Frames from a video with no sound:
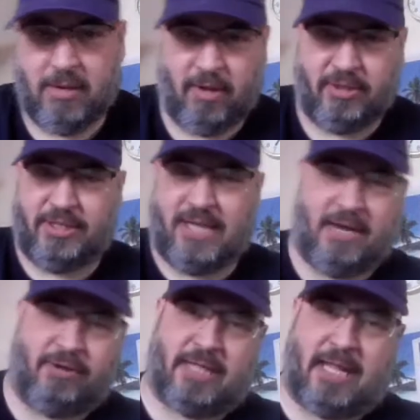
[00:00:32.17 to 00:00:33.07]
on the
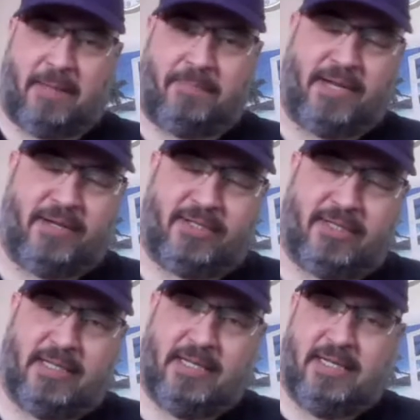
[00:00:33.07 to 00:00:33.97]
title that
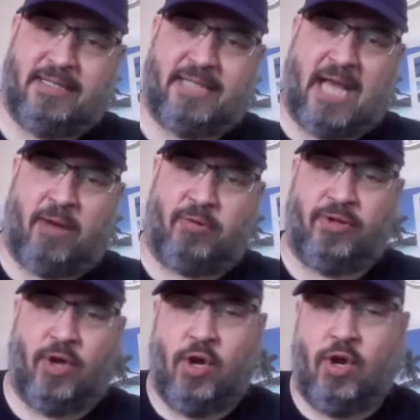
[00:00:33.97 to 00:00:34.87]
appears
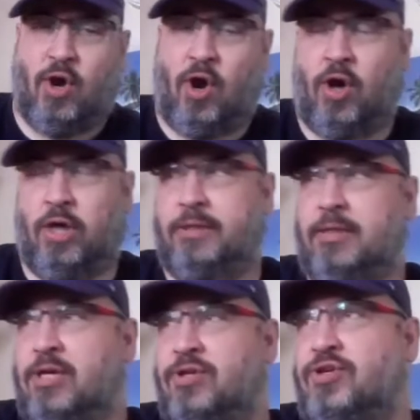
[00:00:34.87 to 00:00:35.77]
down
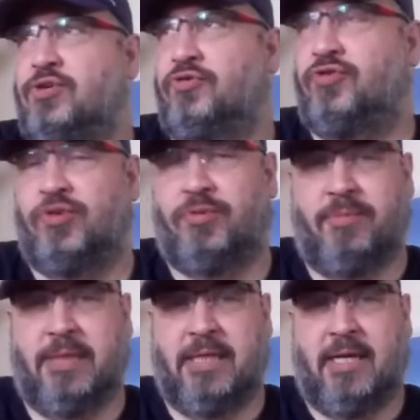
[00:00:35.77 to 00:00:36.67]
on YouTube.
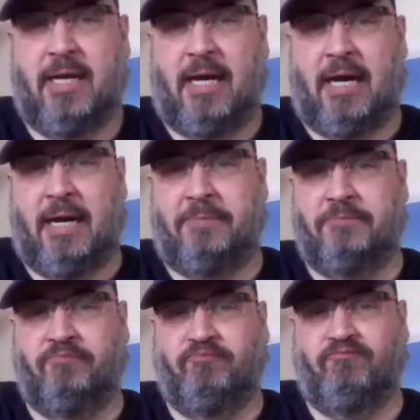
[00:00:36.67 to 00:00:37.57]

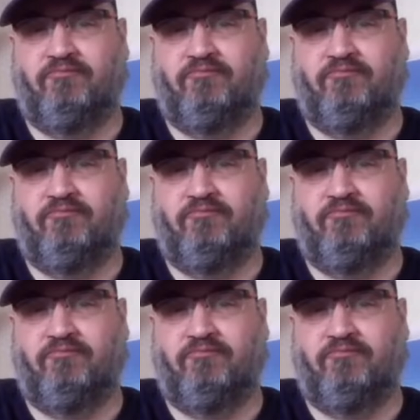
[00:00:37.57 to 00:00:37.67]
Um,